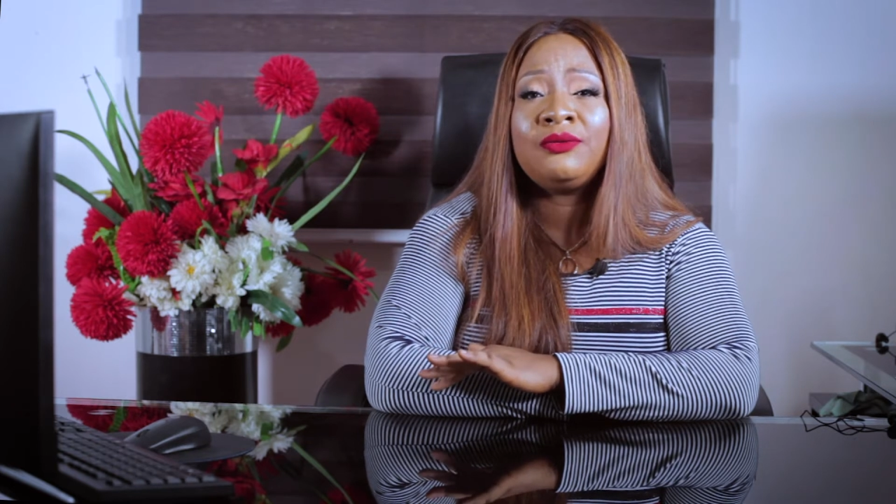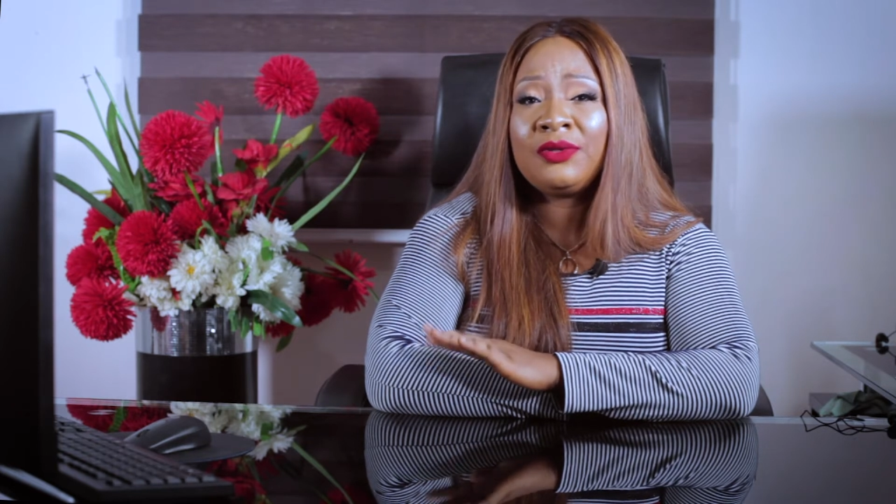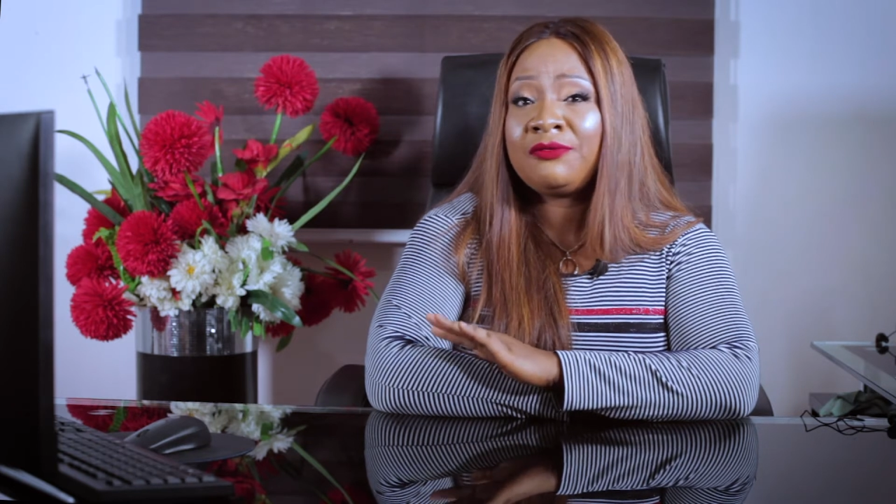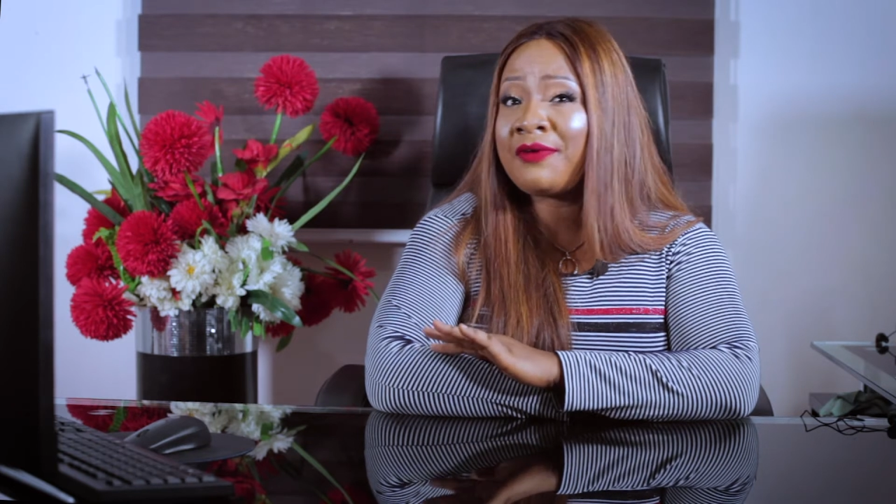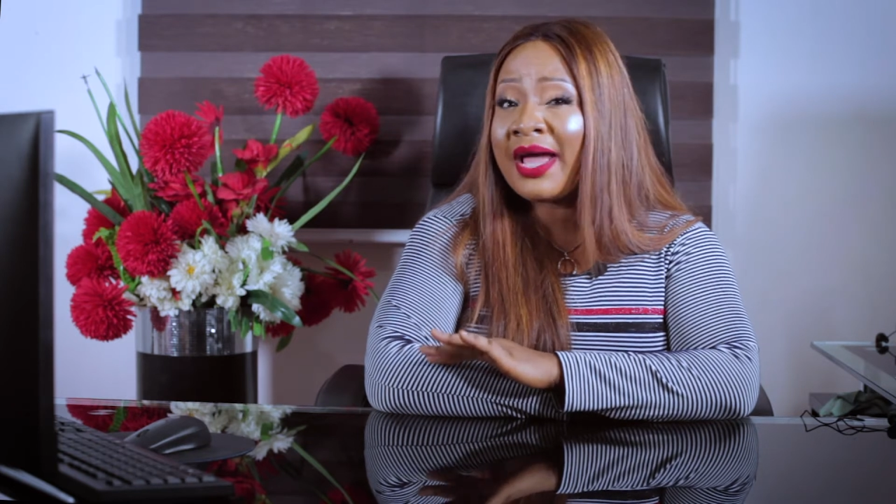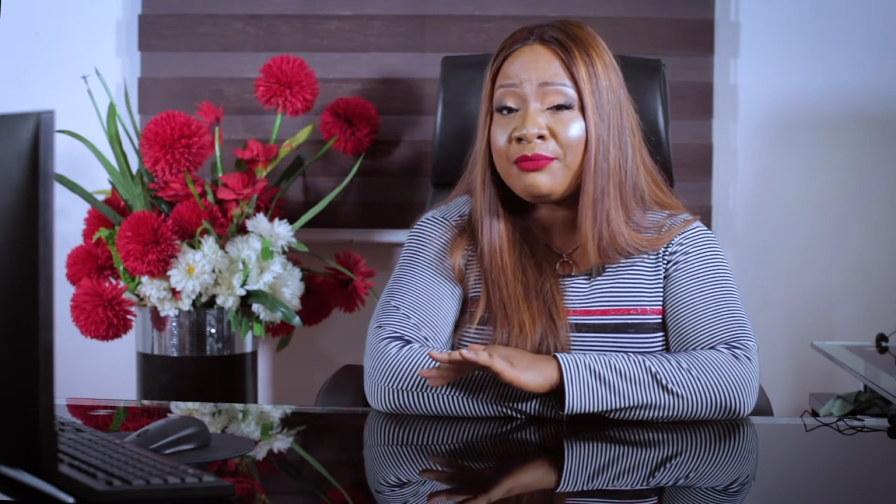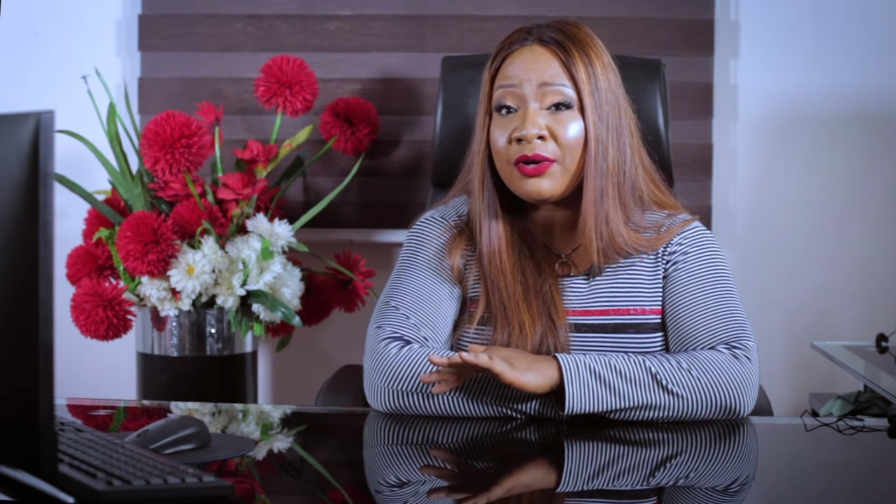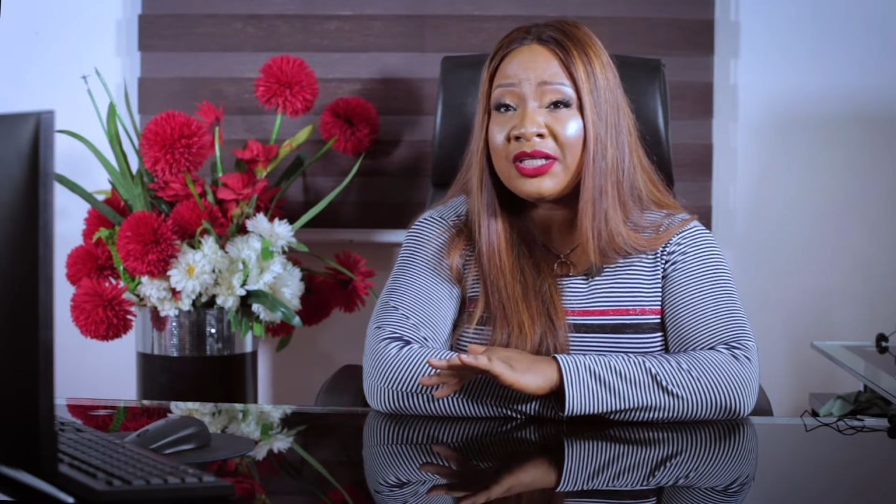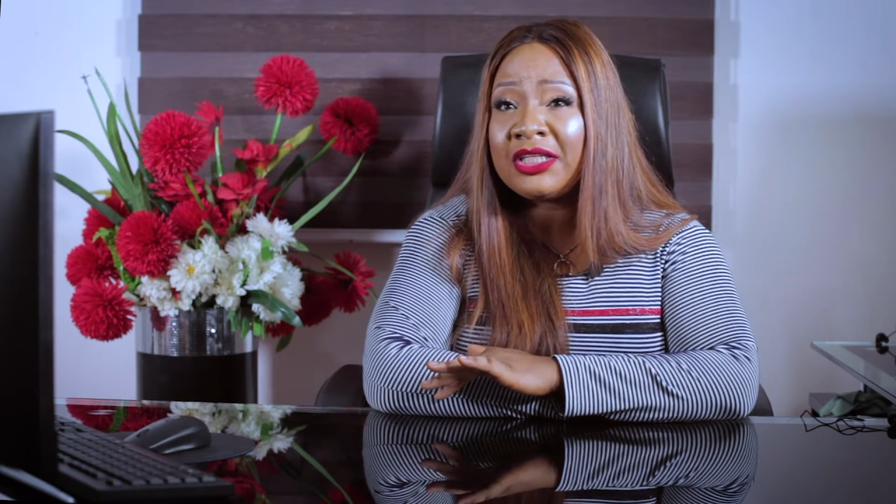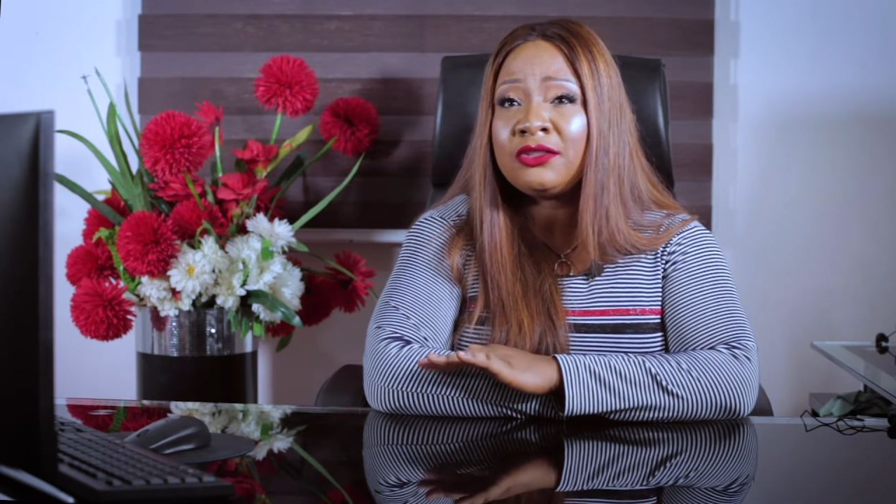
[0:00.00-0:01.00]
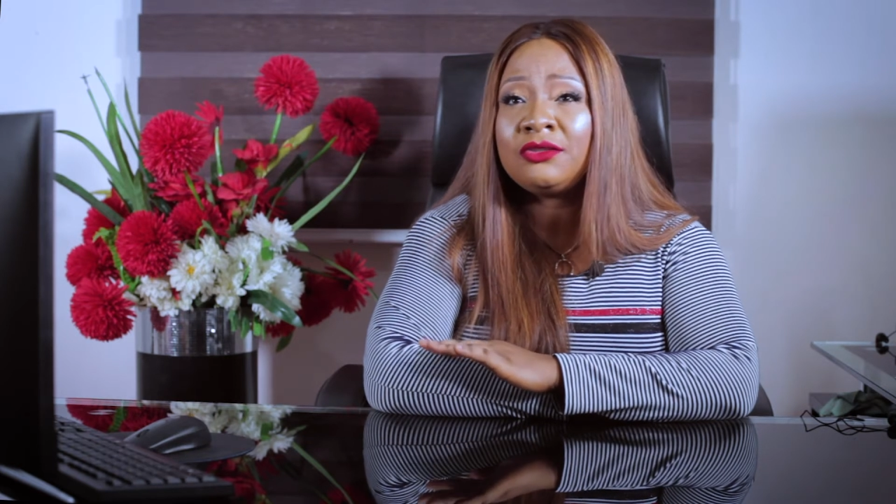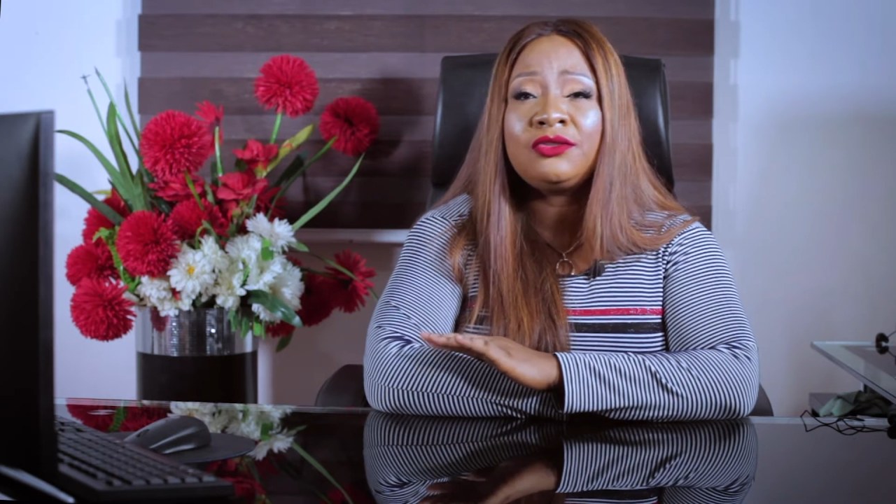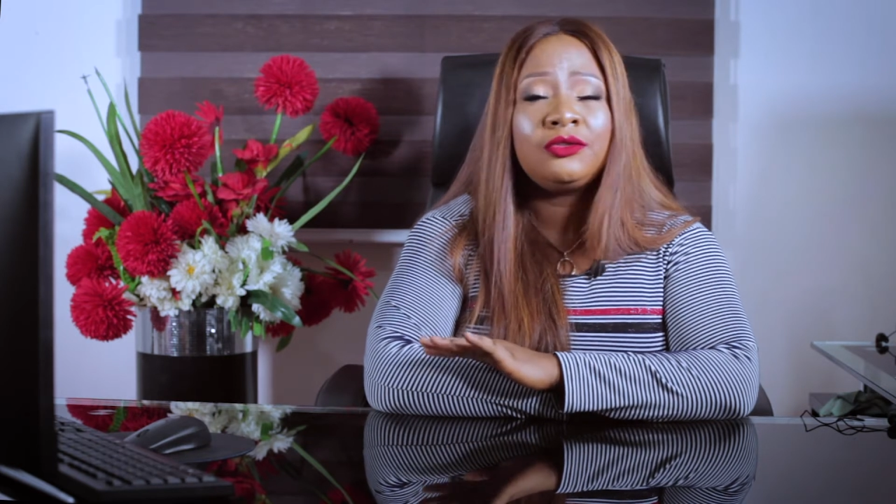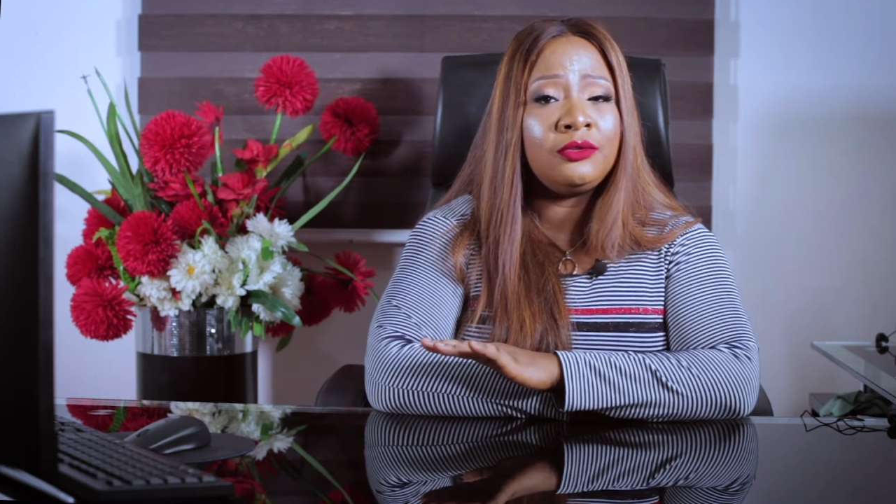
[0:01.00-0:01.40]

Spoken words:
with fibroid issues,